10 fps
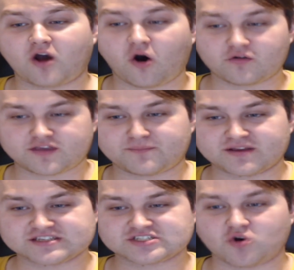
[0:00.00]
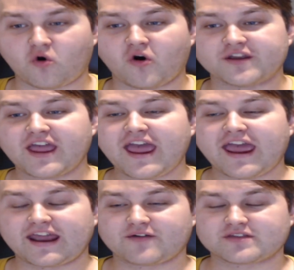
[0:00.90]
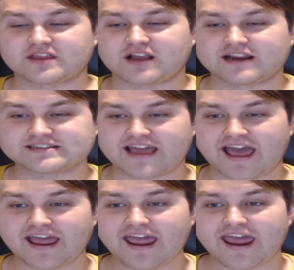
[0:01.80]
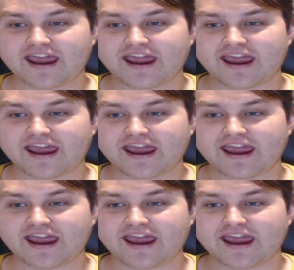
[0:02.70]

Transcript: holds up his sword and everything like that.